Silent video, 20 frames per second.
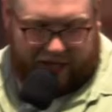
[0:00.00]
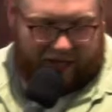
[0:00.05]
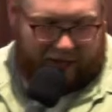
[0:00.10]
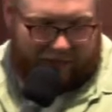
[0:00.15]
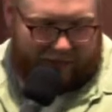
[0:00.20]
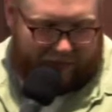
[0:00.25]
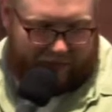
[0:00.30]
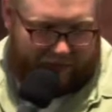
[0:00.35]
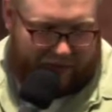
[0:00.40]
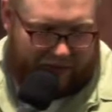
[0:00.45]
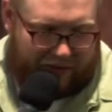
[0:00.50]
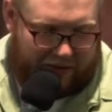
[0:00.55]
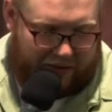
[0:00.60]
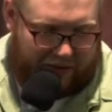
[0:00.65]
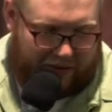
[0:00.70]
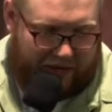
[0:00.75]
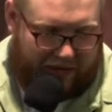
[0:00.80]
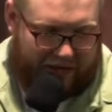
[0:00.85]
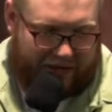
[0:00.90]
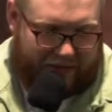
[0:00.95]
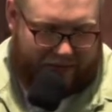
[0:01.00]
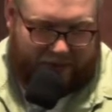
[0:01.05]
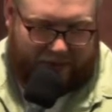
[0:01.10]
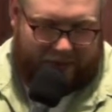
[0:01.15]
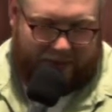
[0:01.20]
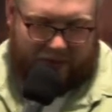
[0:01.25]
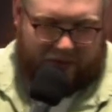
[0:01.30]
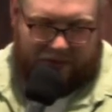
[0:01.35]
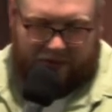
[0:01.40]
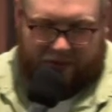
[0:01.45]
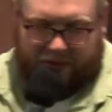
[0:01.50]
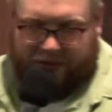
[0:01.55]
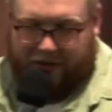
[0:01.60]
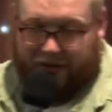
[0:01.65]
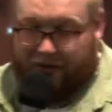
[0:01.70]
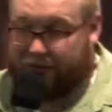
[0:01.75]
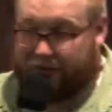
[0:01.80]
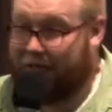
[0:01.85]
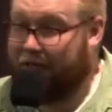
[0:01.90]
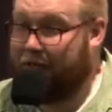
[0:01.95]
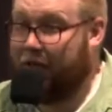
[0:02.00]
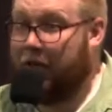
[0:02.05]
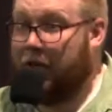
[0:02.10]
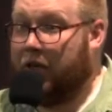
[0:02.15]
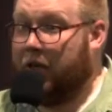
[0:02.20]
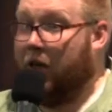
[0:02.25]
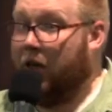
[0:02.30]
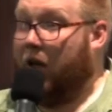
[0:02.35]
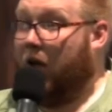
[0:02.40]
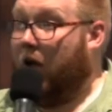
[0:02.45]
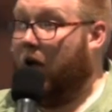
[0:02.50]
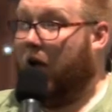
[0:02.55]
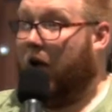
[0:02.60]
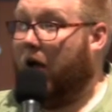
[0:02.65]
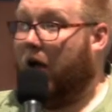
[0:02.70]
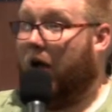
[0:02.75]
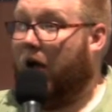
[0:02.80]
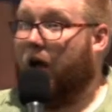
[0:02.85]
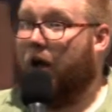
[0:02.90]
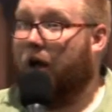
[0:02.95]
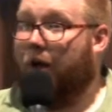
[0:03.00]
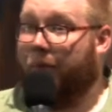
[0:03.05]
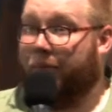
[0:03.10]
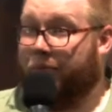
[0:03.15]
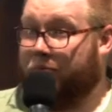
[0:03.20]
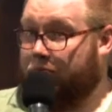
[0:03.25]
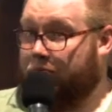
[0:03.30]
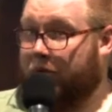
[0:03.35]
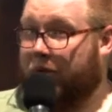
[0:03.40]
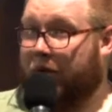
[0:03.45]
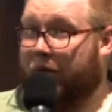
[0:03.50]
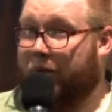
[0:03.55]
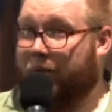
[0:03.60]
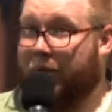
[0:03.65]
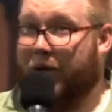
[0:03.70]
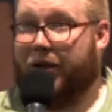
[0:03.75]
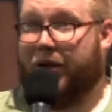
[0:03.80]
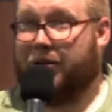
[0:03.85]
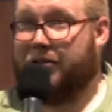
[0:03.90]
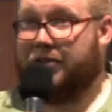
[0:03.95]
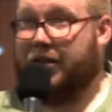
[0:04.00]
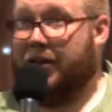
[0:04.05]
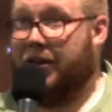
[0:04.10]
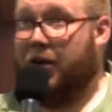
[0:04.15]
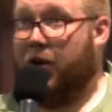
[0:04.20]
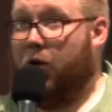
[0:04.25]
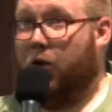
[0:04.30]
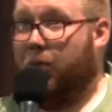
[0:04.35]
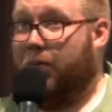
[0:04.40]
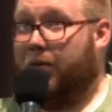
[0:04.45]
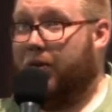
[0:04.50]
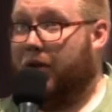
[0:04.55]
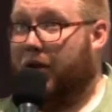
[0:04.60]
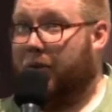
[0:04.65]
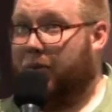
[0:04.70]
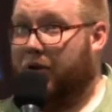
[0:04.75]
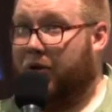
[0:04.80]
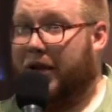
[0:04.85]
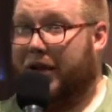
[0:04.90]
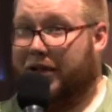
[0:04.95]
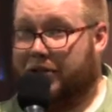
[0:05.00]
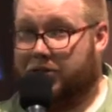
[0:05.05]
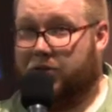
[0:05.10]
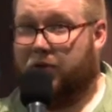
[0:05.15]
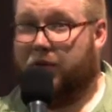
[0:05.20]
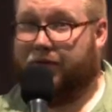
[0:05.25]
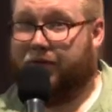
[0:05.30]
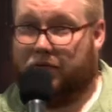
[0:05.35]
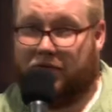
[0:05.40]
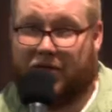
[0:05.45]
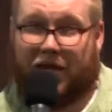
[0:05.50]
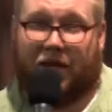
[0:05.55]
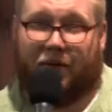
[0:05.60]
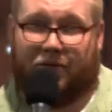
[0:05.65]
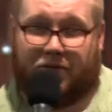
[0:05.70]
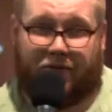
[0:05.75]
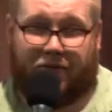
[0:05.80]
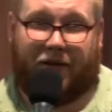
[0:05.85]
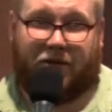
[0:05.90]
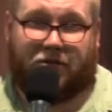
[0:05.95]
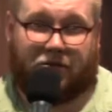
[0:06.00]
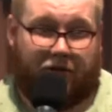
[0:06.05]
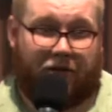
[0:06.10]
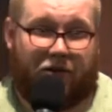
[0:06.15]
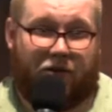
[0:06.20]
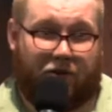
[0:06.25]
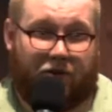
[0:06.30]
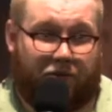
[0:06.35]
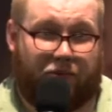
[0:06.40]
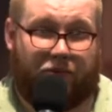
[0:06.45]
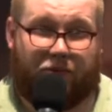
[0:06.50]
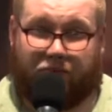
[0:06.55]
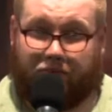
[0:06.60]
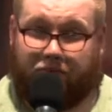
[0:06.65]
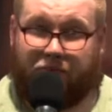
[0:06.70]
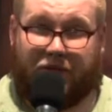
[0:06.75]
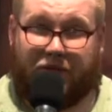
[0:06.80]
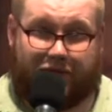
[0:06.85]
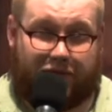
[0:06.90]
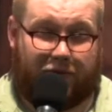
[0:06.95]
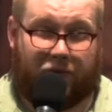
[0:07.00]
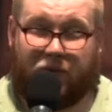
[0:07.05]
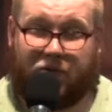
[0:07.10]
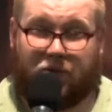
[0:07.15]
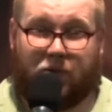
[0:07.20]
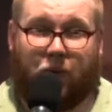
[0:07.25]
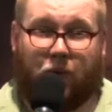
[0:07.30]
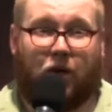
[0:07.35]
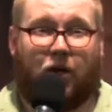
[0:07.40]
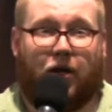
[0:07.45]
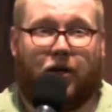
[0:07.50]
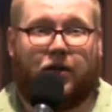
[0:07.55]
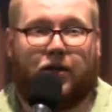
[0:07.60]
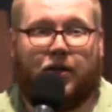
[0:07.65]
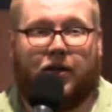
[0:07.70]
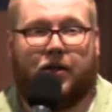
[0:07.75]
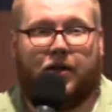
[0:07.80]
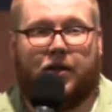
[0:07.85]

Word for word: camp, God asked me to do something. I was like, no, nah, I'm, I'm not going to say no, but I'm going to ask you a few times to make sure you're, you, this is what you want.